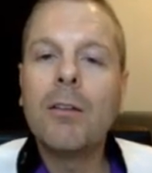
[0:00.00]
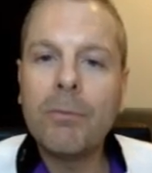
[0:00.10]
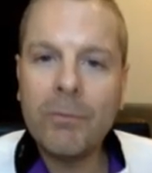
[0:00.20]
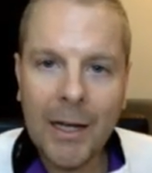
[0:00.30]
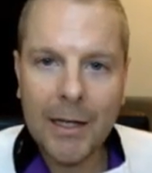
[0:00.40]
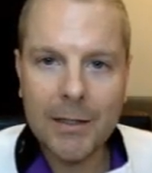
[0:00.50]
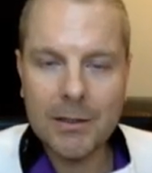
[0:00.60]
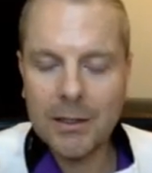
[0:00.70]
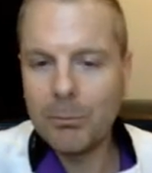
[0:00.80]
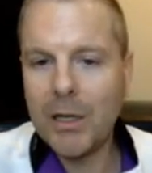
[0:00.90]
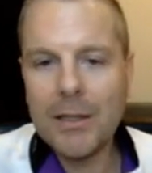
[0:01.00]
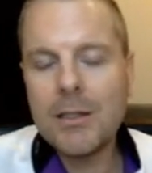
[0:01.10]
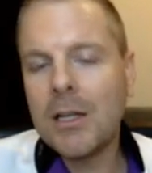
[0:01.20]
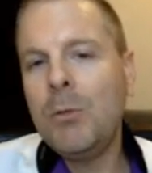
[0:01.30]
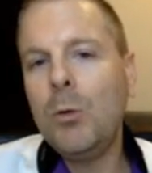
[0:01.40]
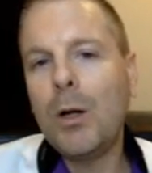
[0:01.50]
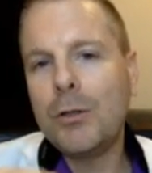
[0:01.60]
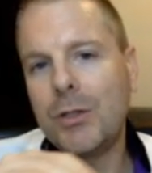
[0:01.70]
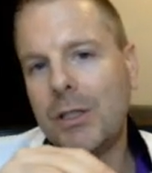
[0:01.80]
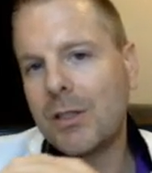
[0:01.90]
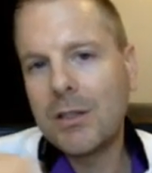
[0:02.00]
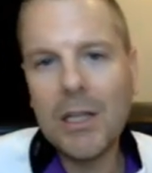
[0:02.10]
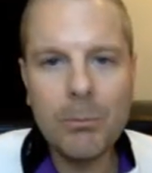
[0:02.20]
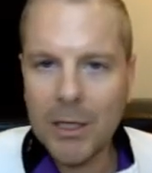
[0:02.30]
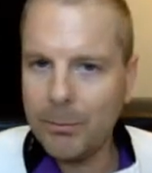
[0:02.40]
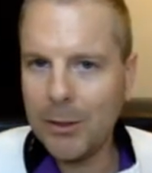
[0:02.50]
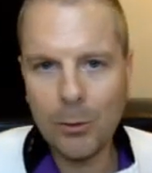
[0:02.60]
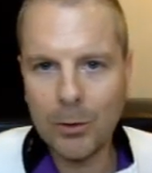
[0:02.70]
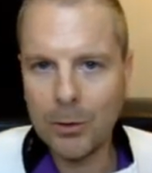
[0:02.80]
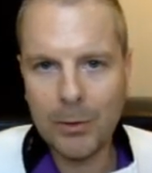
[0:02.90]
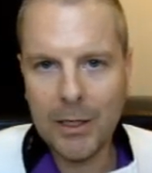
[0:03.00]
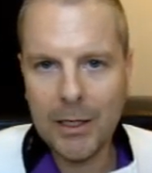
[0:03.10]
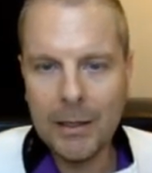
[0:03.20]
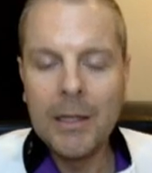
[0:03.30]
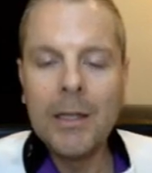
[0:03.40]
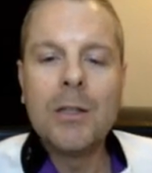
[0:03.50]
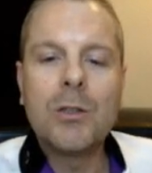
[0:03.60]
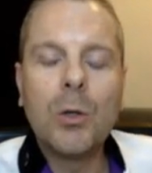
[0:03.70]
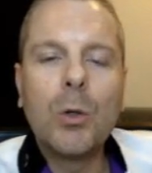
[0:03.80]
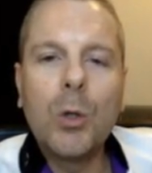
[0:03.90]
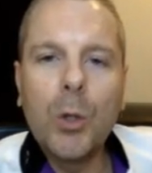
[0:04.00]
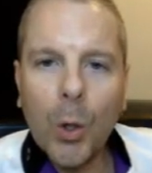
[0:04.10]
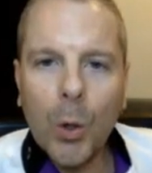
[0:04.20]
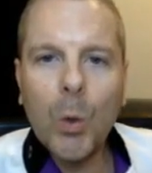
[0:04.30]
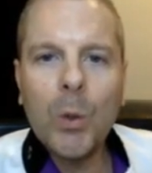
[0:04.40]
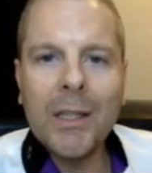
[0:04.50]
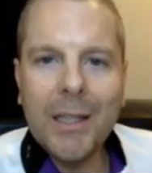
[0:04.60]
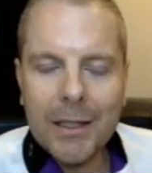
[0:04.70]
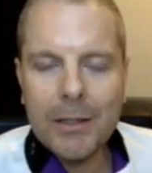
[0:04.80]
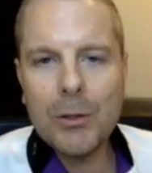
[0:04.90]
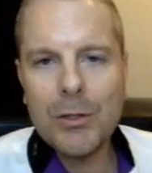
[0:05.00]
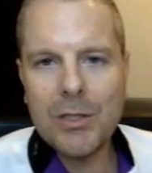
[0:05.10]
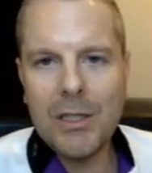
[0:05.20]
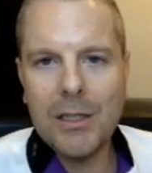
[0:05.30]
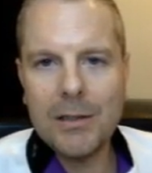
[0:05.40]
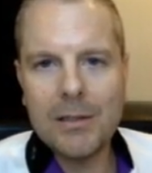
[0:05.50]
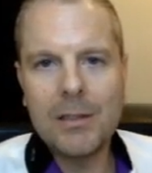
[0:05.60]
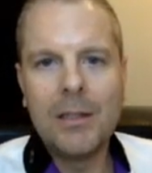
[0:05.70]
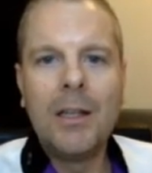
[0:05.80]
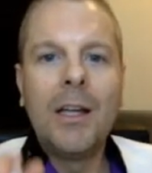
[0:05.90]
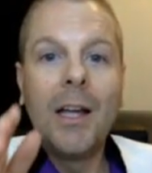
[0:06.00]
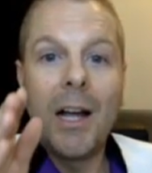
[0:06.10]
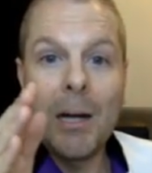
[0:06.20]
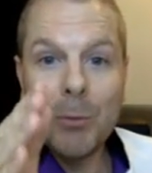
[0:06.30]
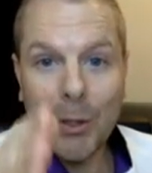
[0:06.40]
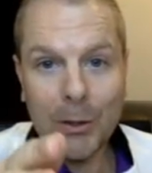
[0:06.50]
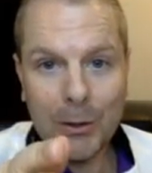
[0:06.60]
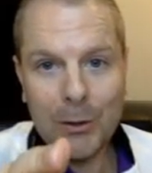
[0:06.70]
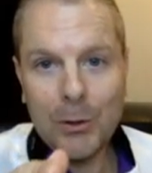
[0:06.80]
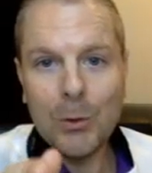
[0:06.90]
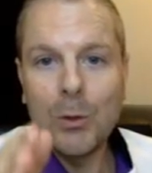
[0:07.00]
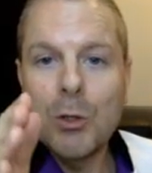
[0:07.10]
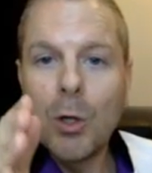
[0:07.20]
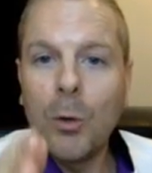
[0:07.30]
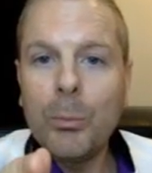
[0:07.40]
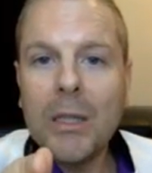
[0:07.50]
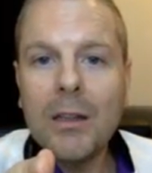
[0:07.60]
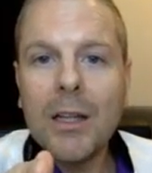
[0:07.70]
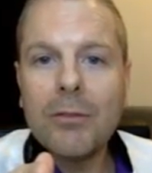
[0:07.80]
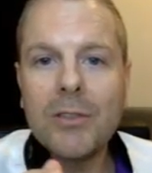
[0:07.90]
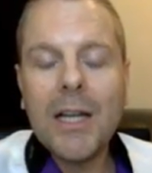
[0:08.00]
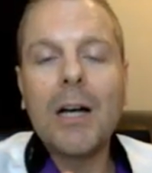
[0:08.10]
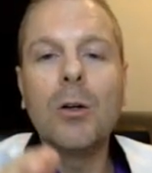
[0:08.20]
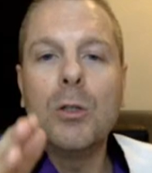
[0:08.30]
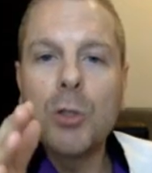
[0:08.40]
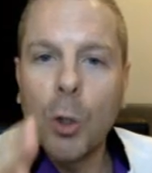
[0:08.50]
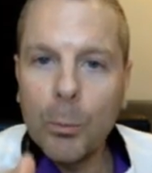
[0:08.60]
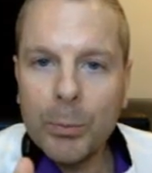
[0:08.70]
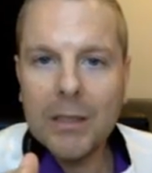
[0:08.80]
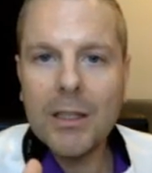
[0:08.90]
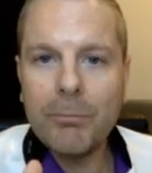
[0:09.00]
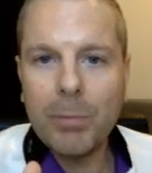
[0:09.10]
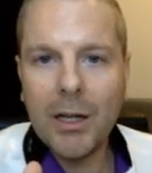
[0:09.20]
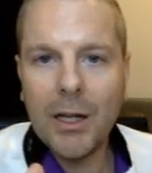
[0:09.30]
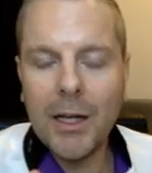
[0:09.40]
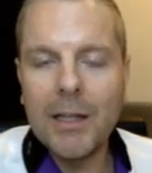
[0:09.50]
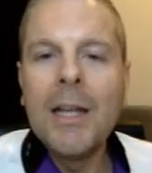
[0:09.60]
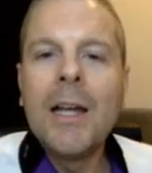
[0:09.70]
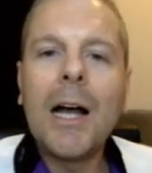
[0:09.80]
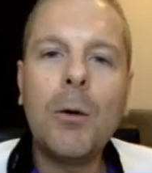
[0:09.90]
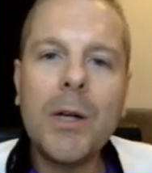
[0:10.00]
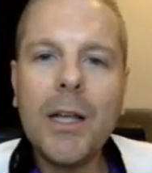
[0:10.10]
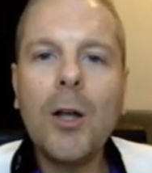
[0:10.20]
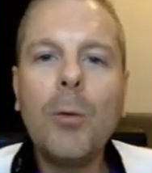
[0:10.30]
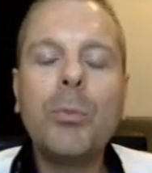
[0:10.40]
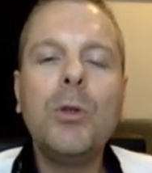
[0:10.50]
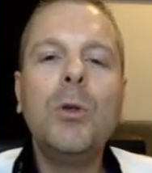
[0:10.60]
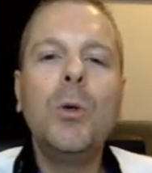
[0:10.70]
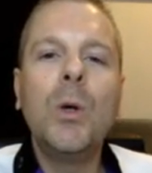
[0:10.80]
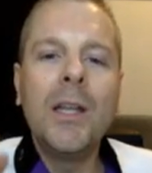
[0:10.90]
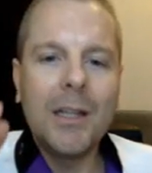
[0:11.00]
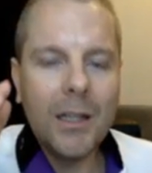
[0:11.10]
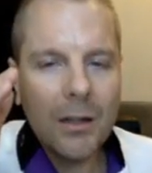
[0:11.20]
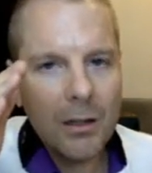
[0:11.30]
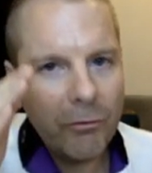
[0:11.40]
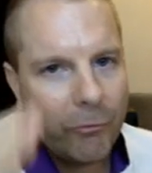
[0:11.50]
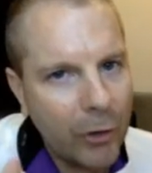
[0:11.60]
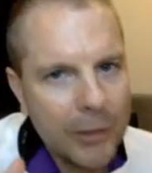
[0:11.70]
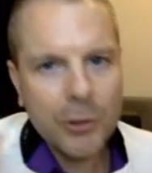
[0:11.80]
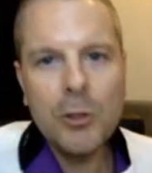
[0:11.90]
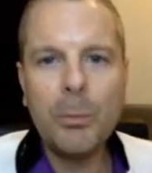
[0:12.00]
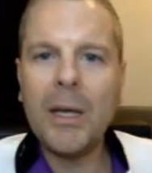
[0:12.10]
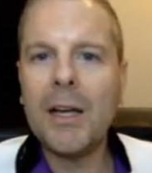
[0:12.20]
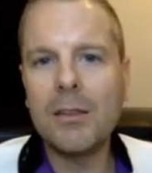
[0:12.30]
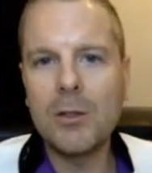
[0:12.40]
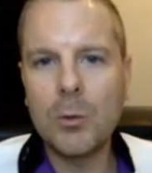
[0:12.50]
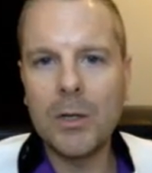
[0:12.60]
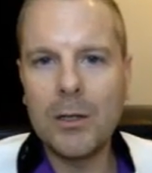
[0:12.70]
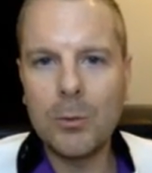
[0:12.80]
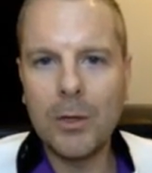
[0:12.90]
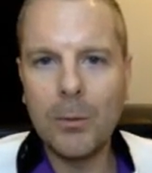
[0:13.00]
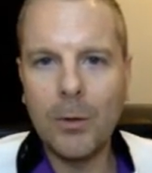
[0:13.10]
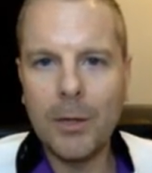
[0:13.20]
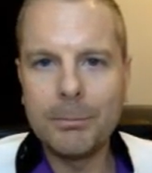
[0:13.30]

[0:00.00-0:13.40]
Fast. By the time you watch this, they might be gone already. So go get your seats. I'm talking to you. Don't be left out. Don't be left behind. I want to help you get on a fresh new path in twenty twenty-one.